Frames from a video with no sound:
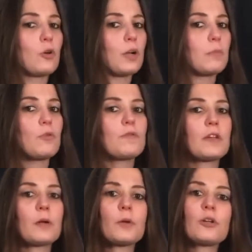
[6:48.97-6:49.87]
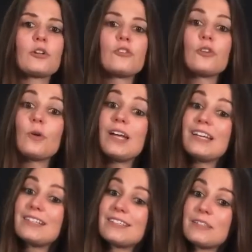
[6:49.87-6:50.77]
Quick move here, what you can do,
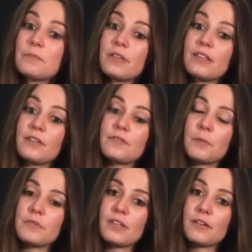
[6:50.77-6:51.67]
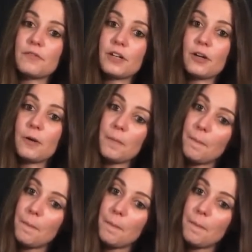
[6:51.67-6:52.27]
simply lift up the second finger.